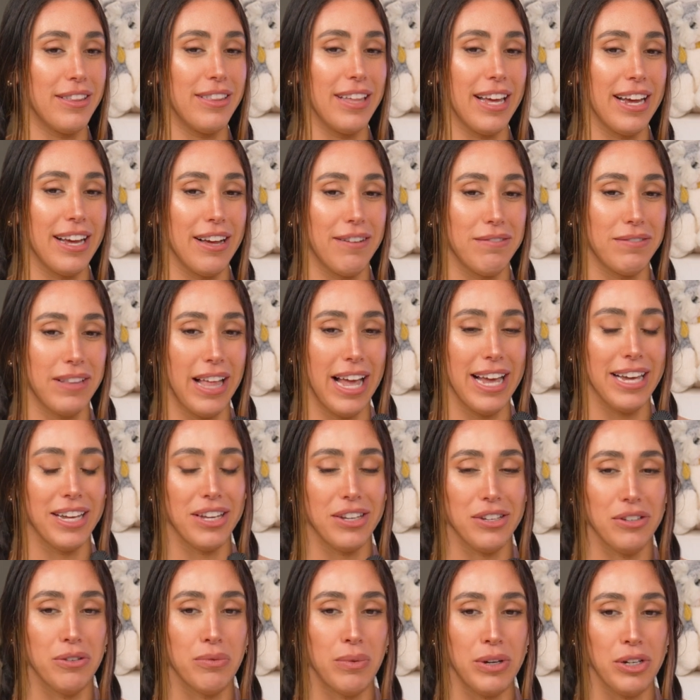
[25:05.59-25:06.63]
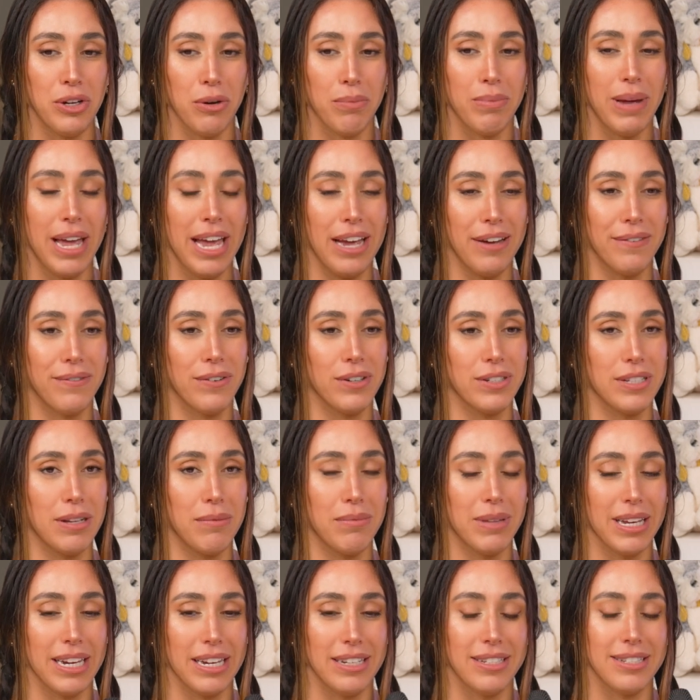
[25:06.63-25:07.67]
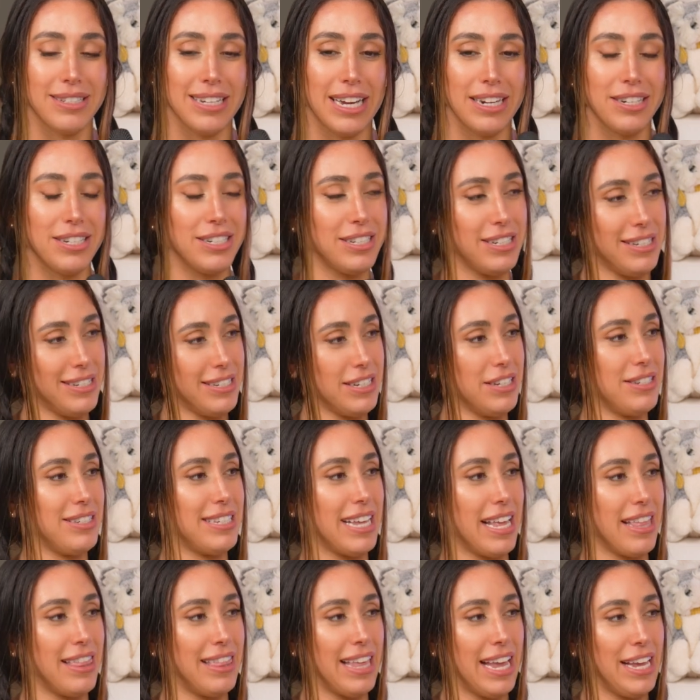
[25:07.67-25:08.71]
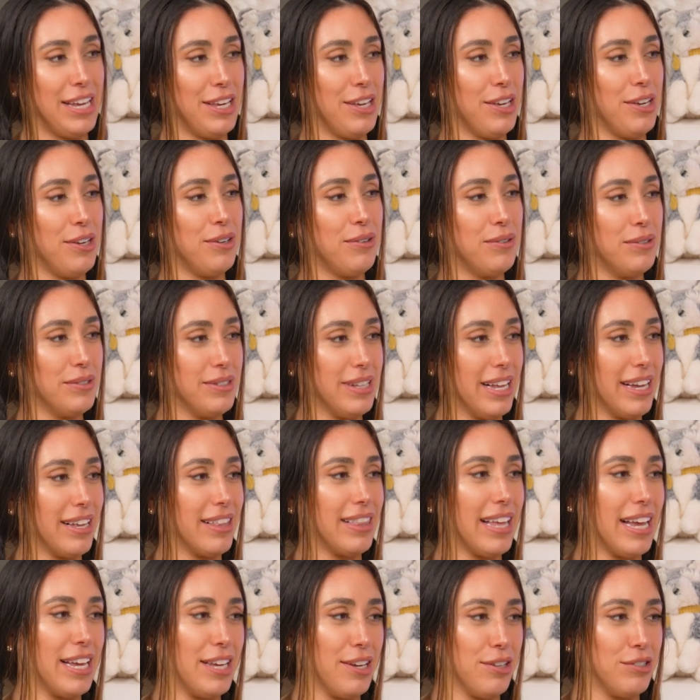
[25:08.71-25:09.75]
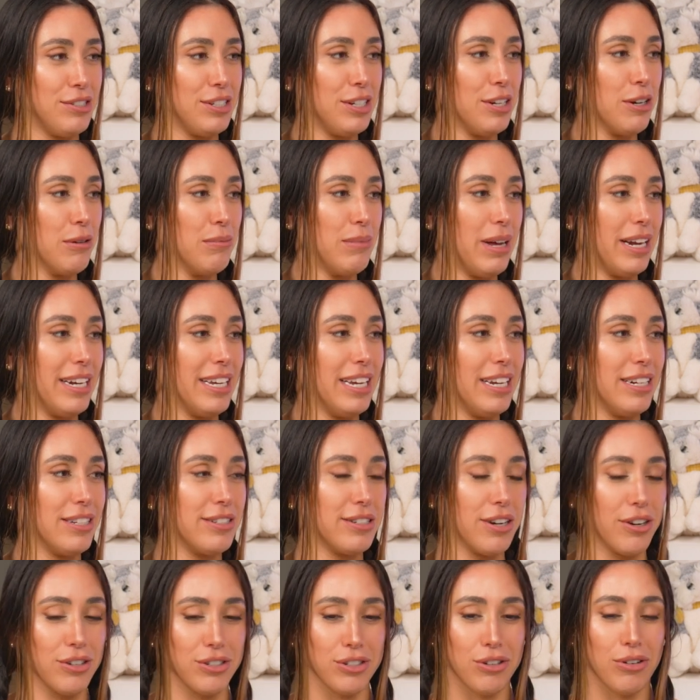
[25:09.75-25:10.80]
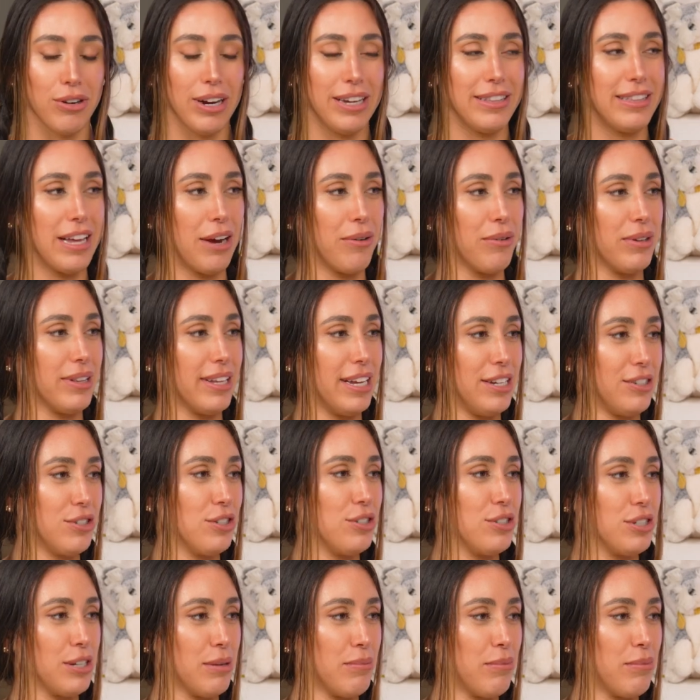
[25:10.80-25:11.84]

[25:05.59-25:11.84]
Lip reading: thing of like when you're paying for something, instead just say thank you, like thank you to your money, and start to create that relationship